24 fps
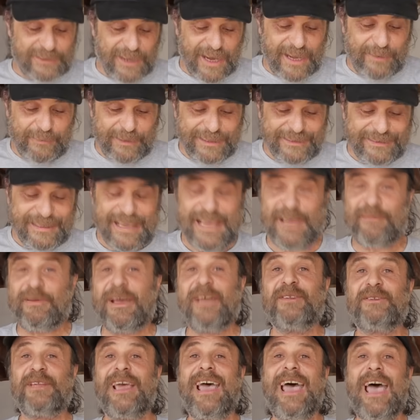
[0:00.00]
Timing tape
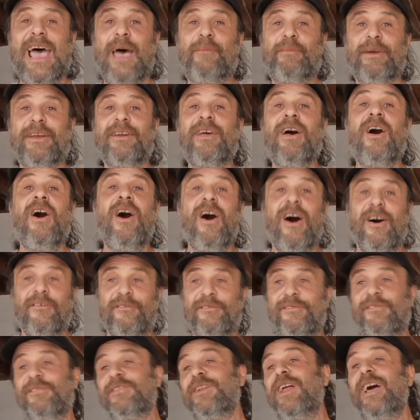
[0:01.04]
has a habit
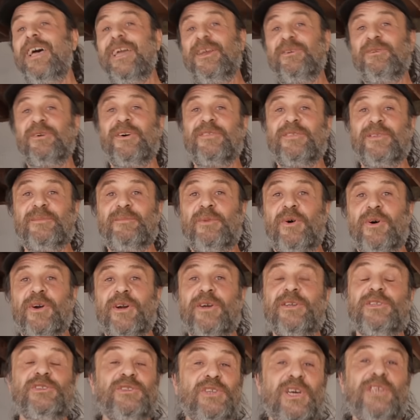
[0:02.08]
of flying off the
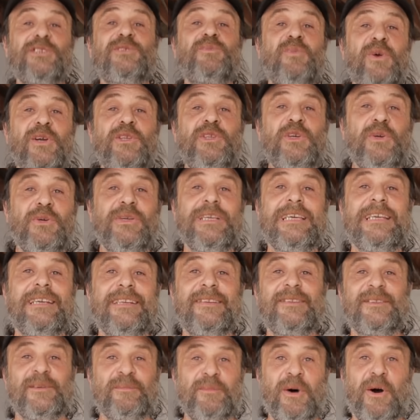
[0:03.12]
motor just when you need
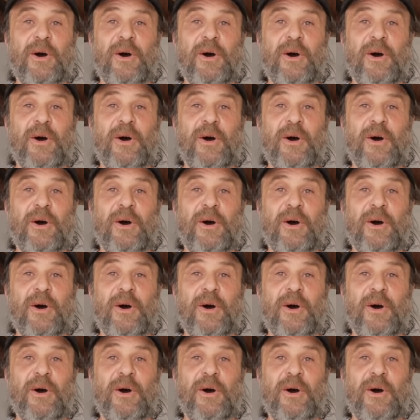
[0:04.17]
it the